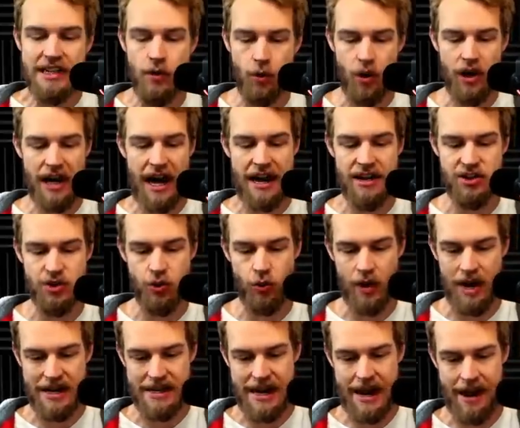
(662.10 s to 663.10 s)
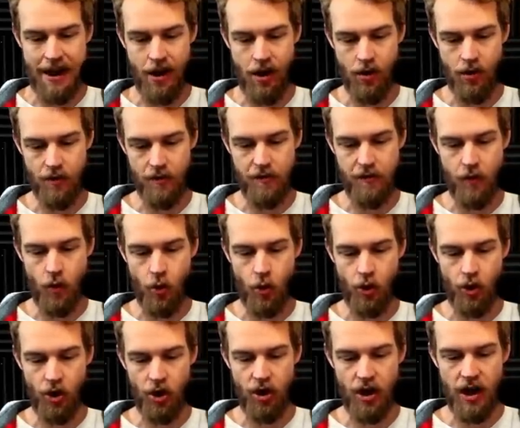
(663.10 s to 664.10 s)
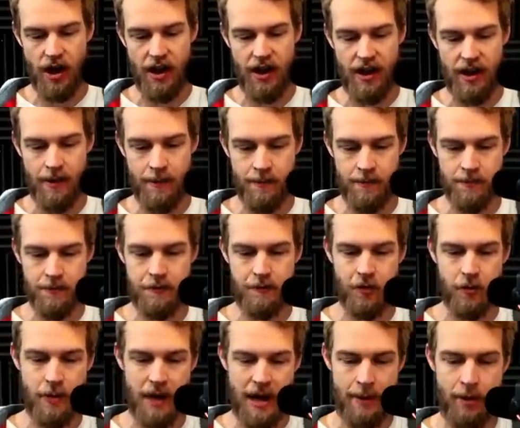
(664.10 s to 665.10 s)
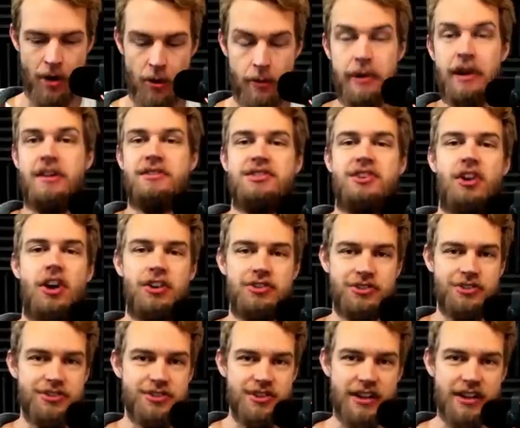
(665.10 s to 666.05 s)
what I do right now for um for my barbarians and archers.